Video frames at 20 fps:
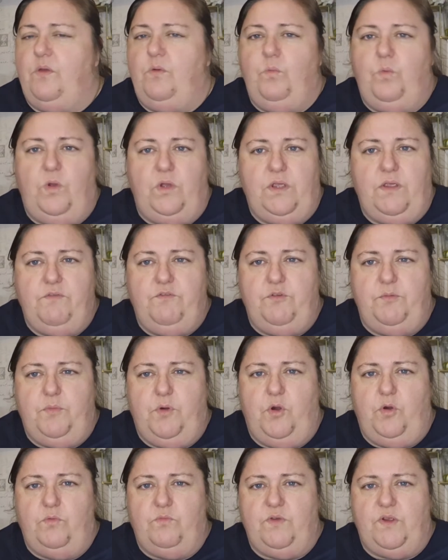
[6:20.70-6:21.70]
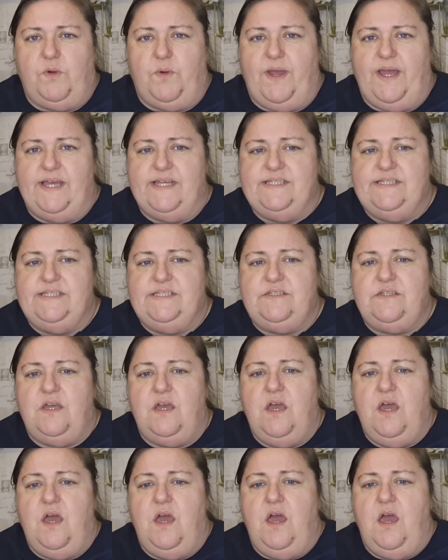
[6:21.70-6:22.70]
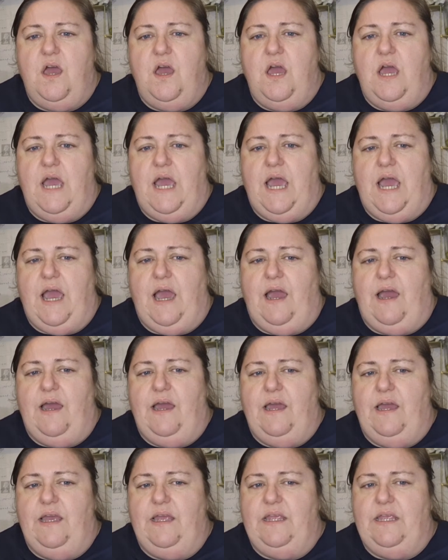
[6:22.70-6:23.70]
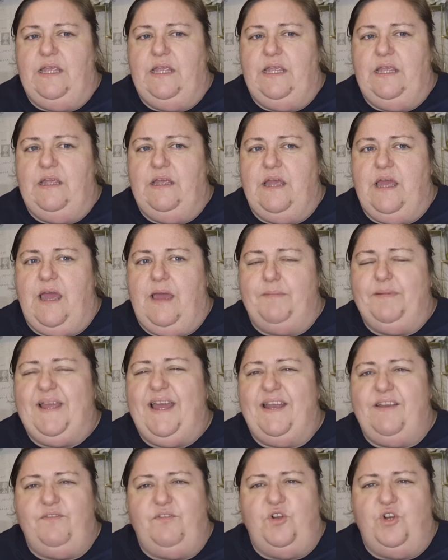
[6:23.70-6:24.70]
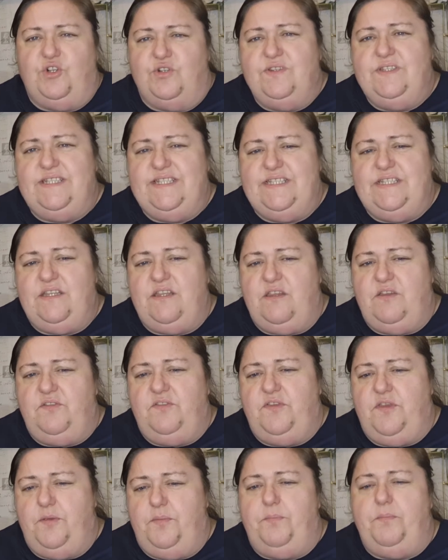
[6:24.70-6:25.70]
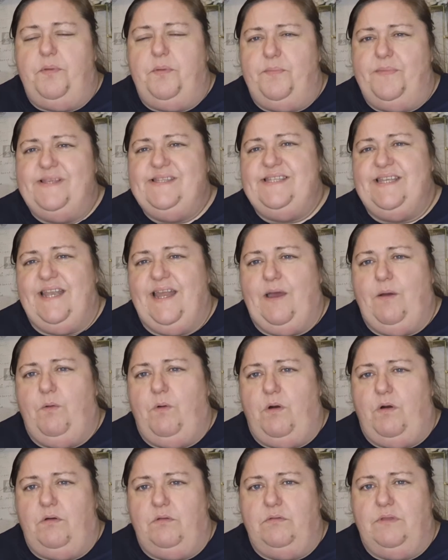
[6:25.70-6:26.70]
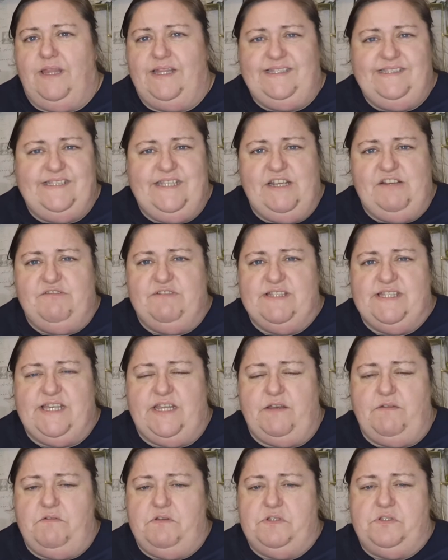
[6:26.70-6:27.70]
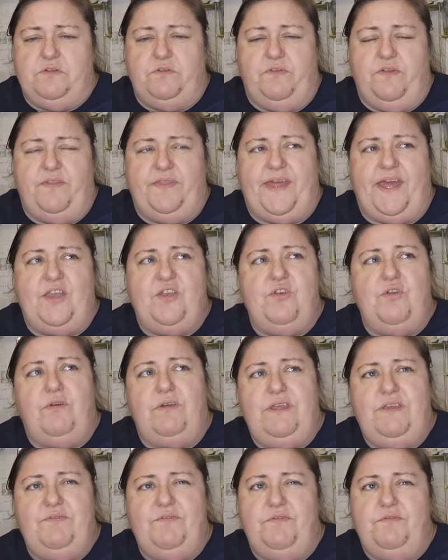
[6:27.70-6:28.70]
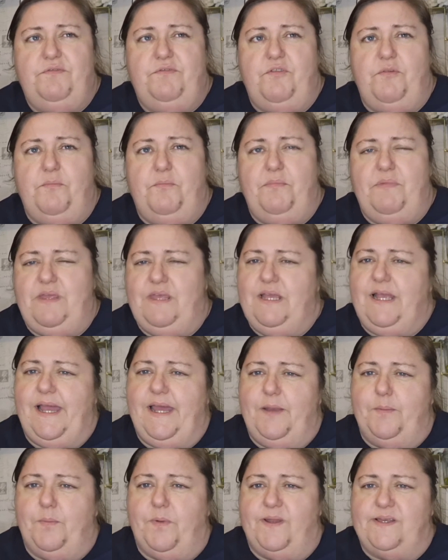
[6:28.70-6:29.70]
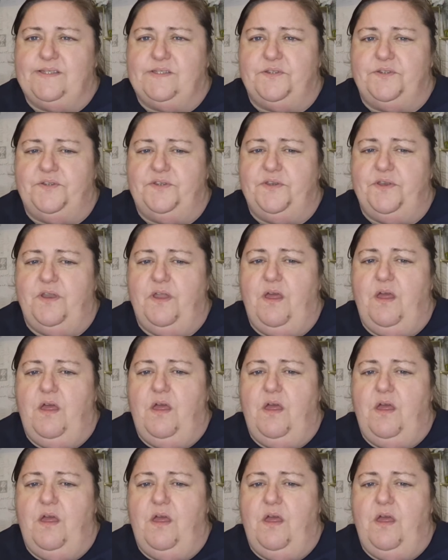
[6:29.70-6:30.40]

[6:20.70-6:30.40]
Working from home request. I'm kind of gutted to be missing out on like Secret Santa and stuff like that. Not even for me getting a present.